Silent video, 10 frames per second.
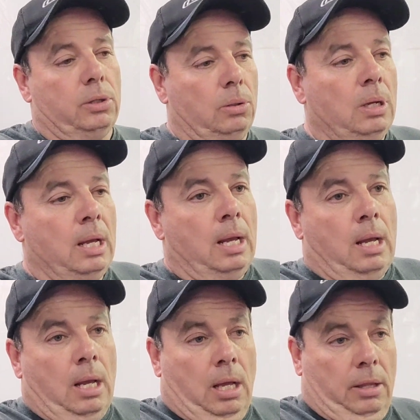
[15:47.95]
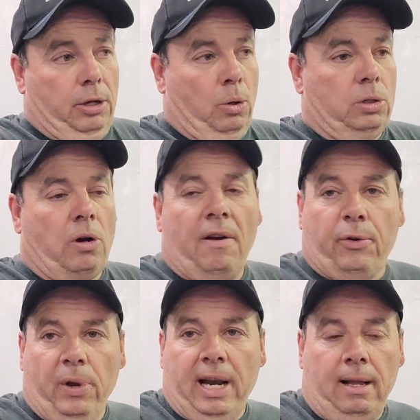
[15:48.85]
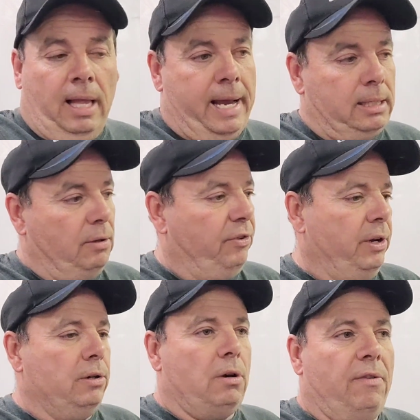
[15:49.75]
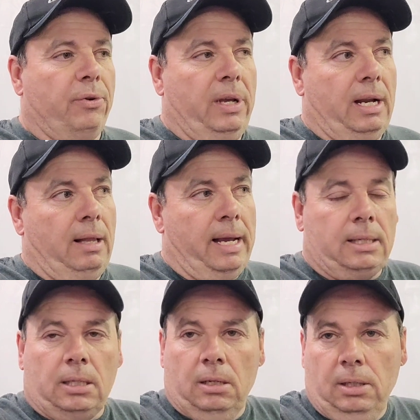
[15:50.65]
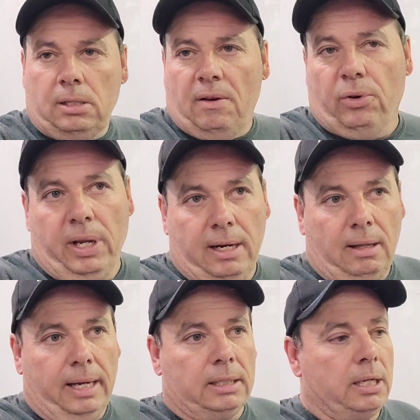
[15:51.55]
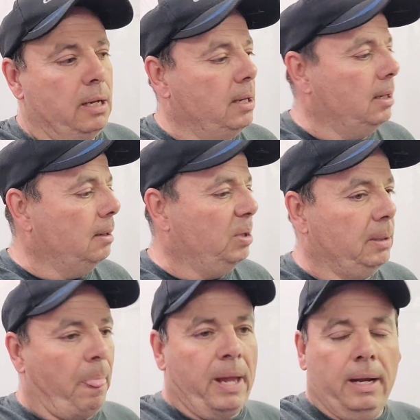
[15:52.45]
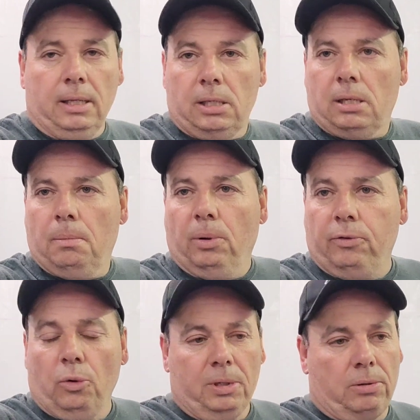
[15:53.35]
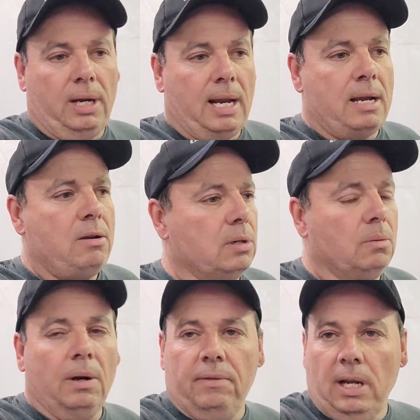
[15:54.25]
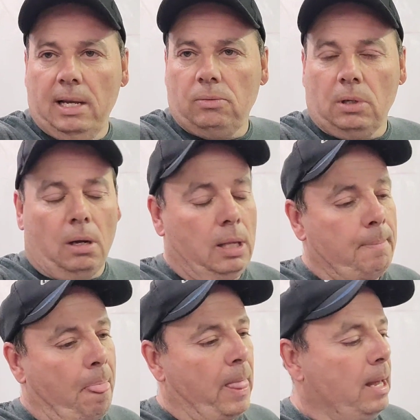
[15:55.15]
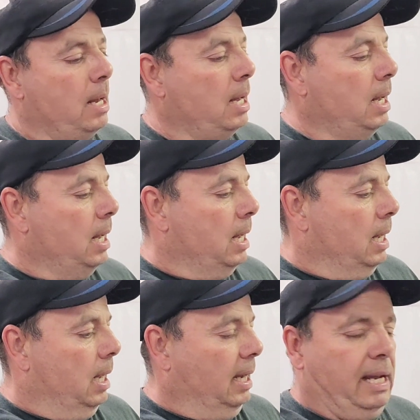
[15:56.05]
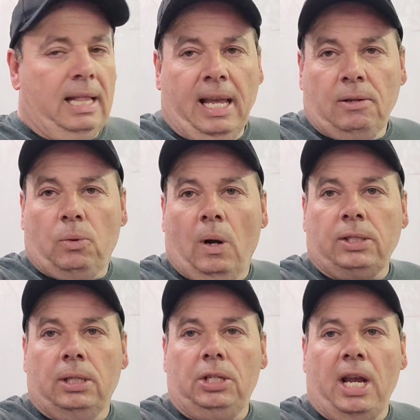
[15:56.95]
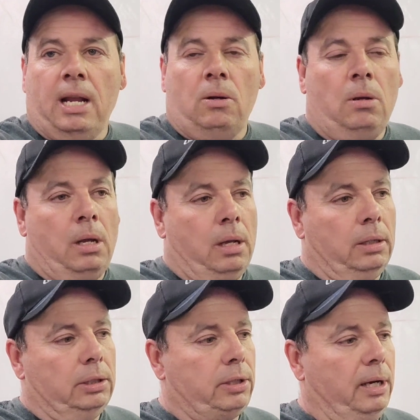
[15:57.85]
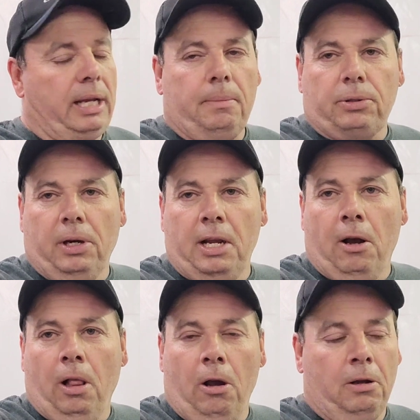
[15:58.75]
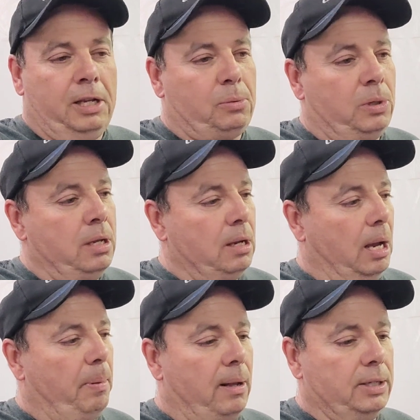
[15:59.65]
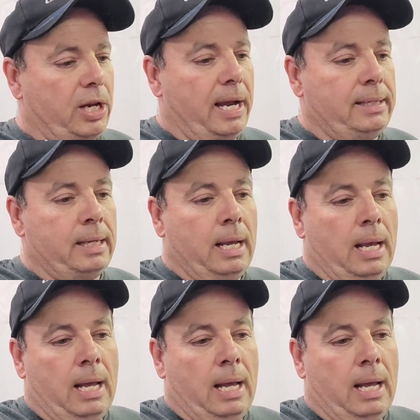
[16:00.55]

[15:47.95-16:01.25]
So the doors are off a red LX, the fenders are off a red LX, and the hood's off a red LX. But it's performance red now, or whatever you guys want to call it. Again, thanks for watching the channel. Sorry to keep stringing y'all along on this one. I apologize.